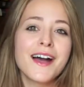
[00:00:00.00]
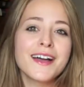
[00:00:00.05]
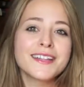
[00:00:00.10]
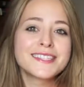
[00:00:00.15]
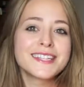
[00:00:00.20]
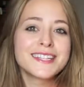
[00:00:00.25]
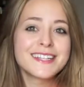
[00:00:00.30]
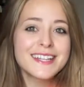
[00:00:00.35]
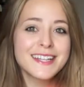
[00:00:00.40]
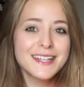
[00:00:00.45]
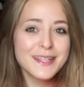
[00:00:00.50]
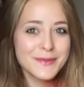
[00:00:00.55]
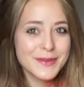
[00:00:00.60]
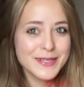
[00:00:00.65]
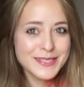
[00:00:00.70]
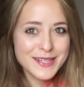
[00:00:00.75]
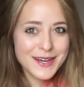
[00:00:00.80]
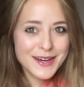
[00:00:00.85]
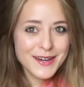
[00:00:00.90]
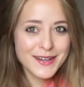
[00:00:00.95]
It's a little
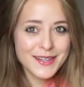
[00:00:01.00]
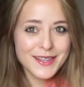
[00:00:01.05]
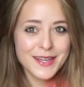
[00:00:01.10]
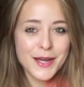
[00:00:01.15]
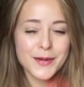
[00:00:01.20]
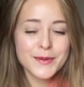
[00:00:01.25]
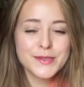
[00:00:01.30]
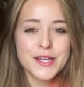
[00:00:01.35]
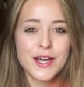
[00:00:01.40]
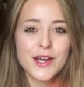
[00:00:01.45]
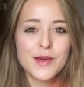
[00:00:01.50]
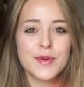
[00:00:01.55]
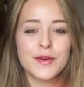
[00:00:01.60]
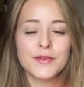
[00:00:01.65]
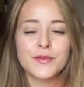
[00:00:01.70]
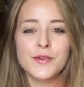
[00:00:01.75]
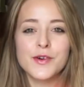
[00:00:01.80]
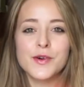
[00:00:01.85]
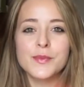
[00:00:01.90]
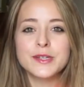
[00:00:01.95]
bit darker than I was
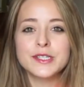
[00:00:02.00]
hoping for,